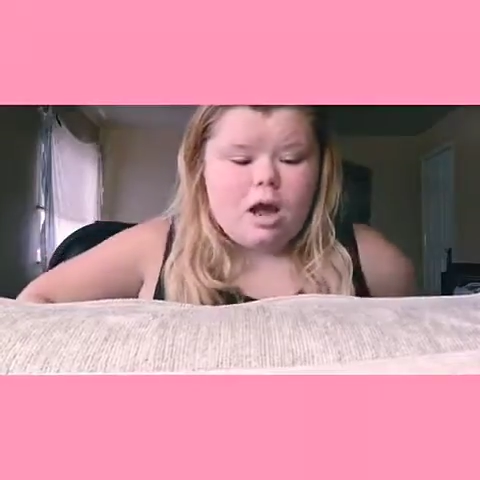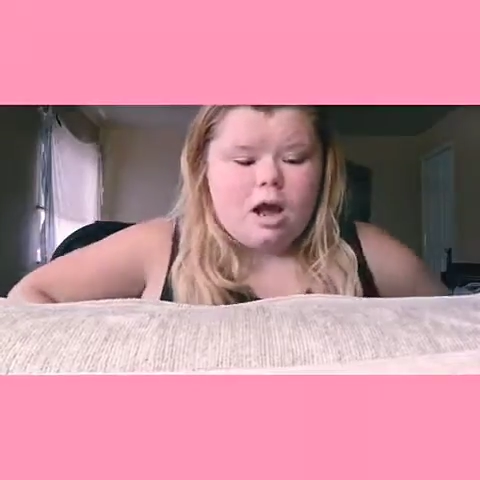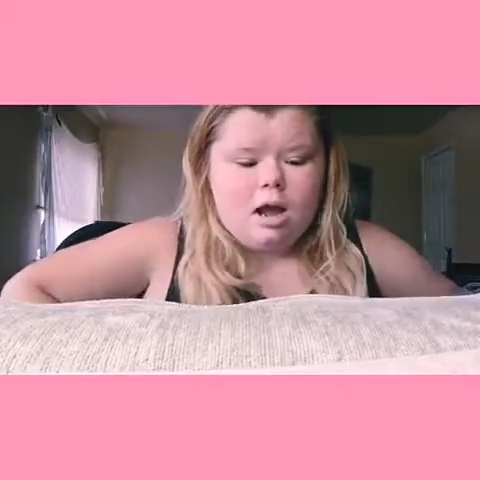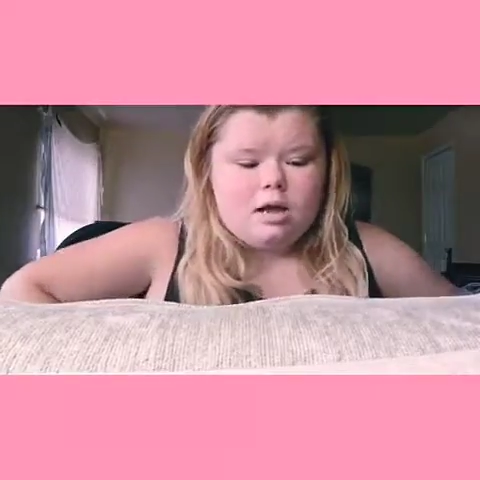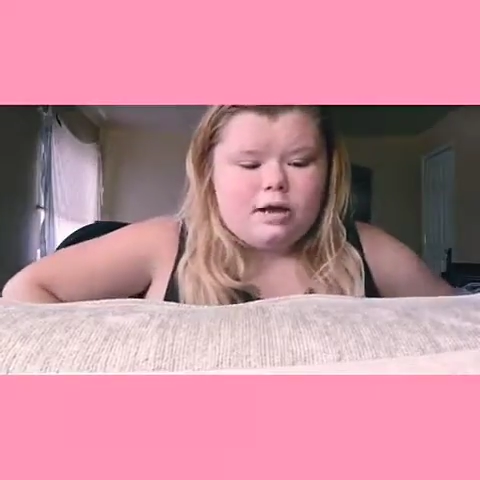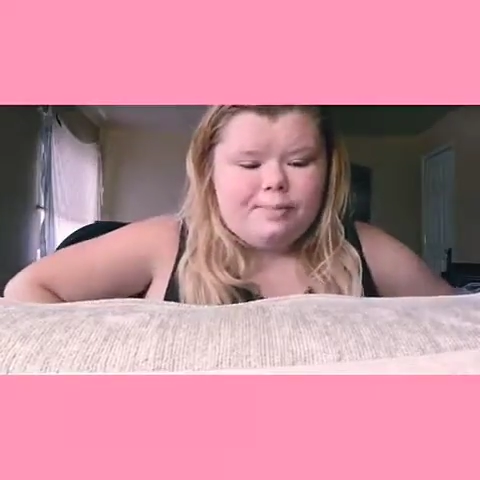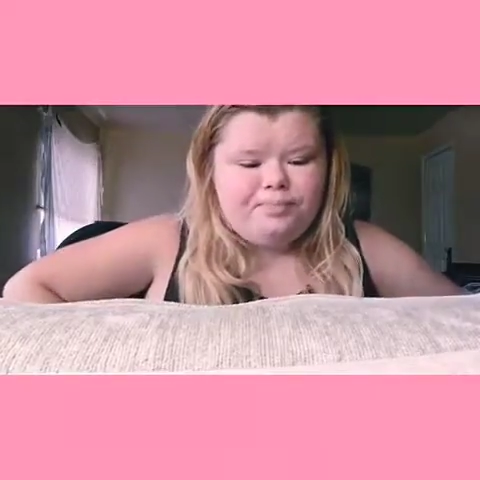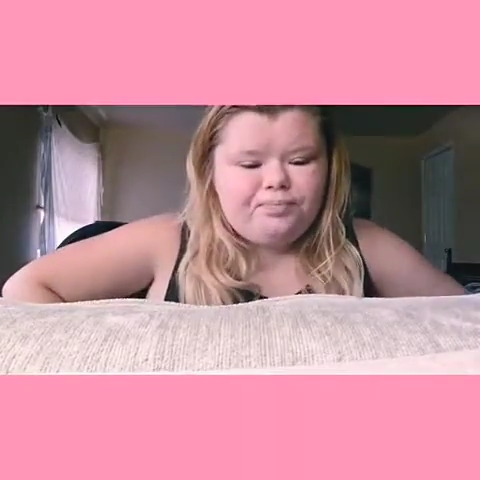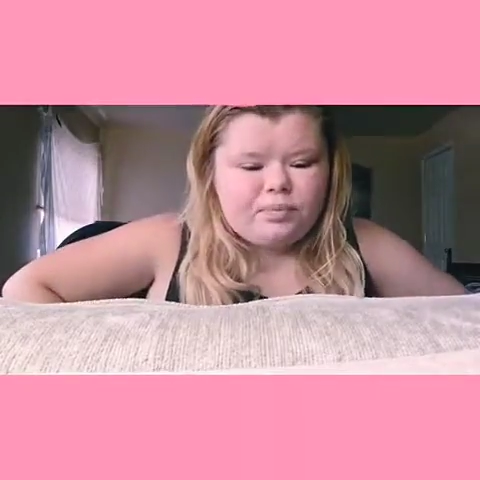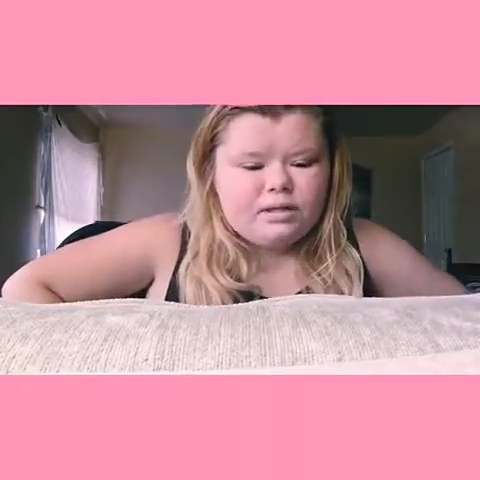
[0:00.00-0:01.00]

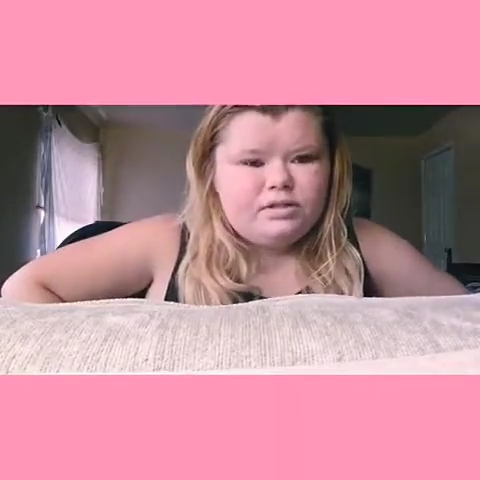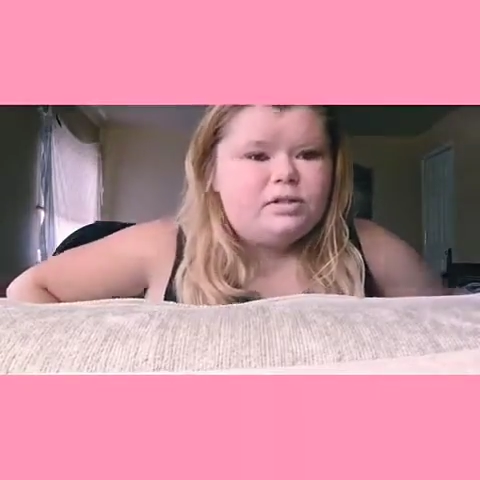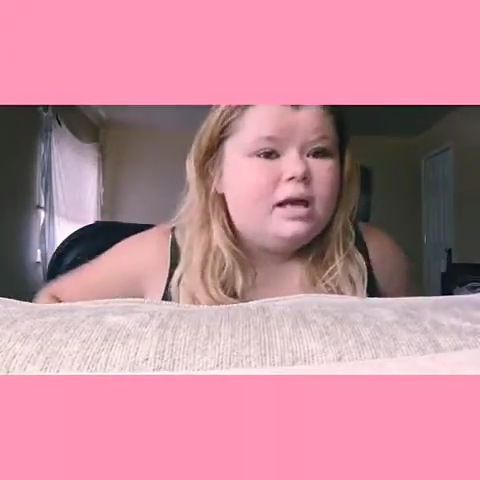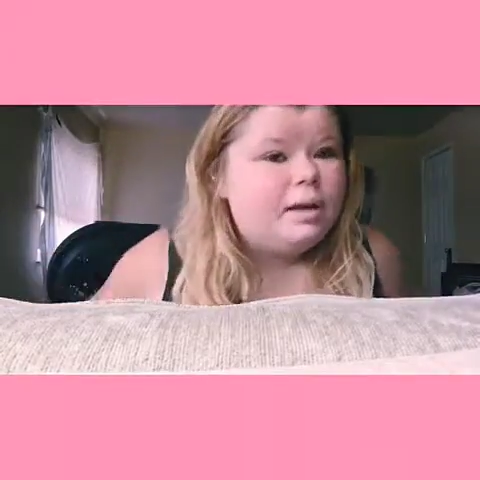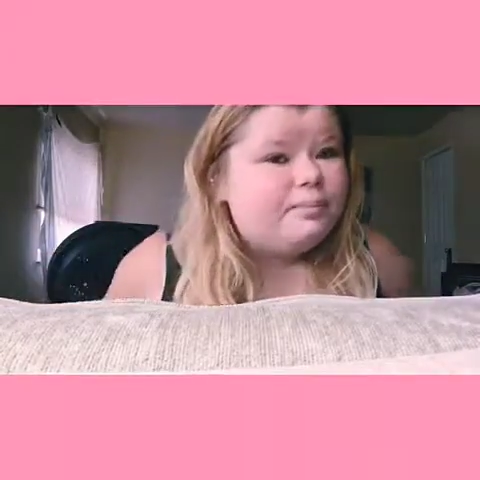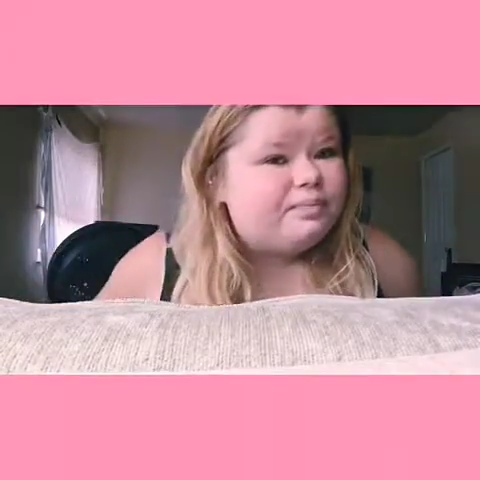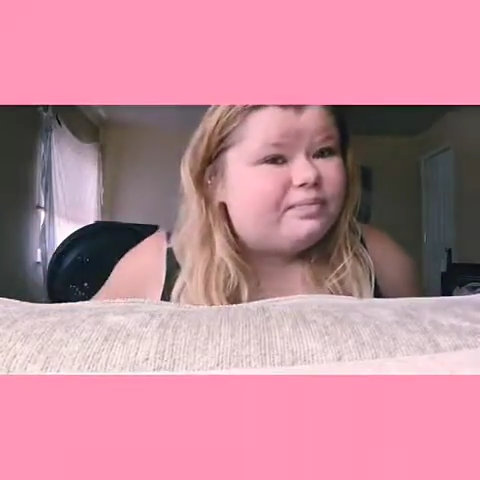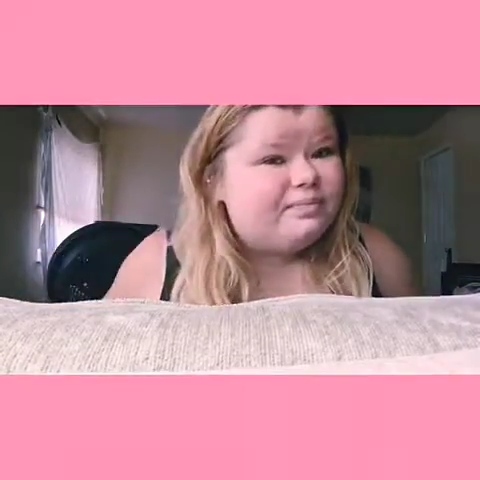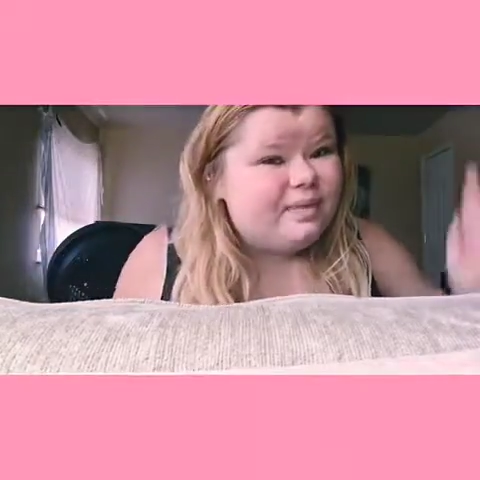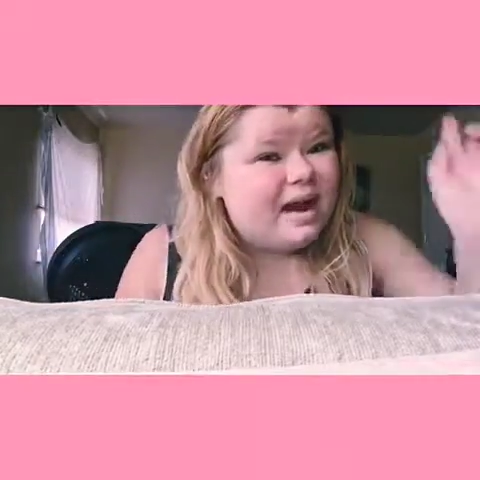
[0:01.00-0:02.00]
So yeah,
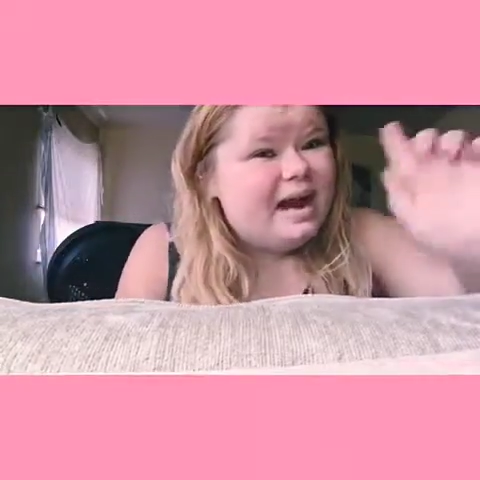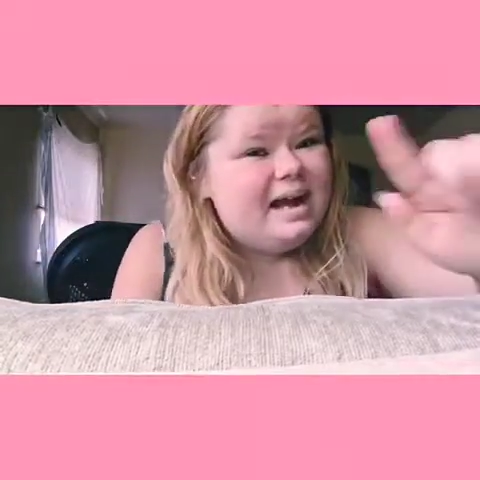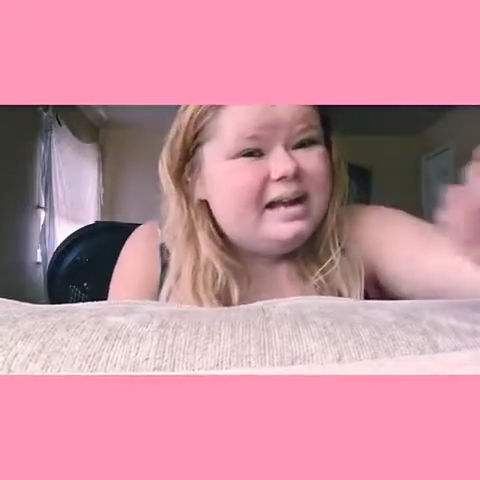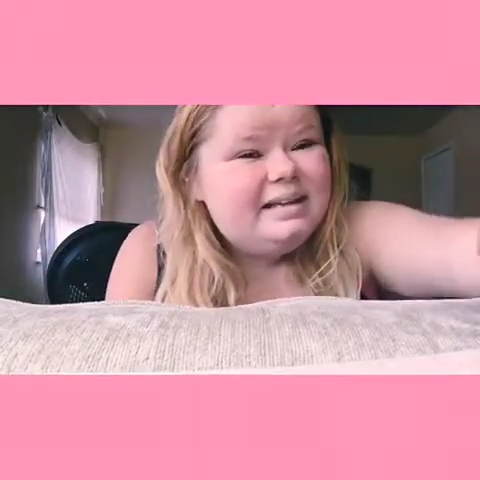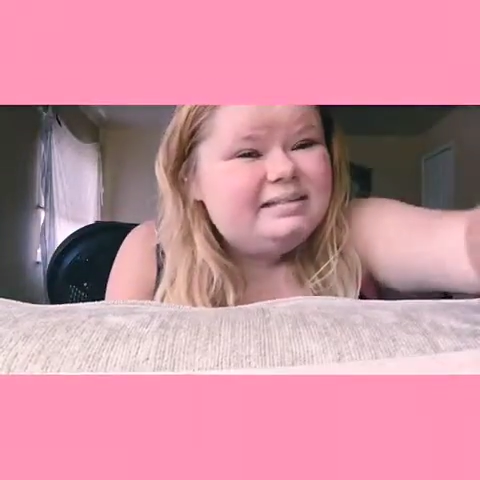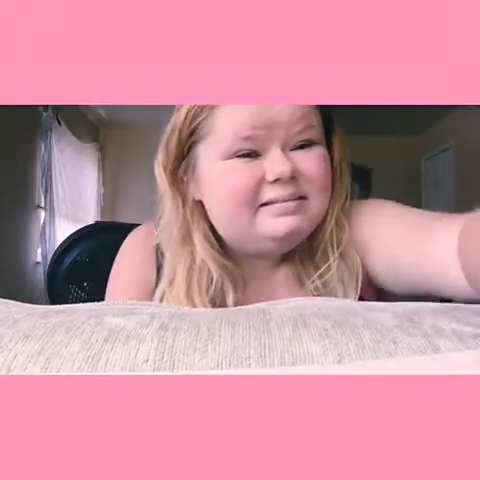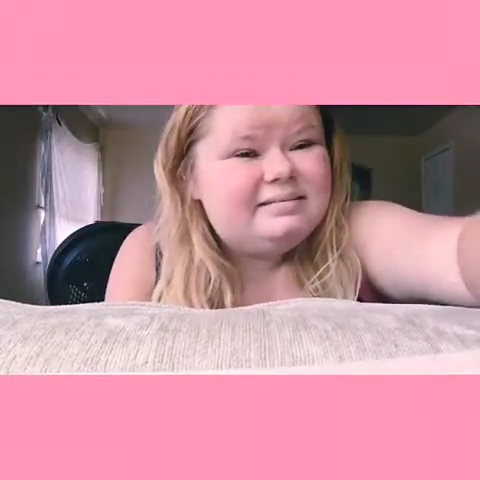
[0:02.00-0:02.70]
bye.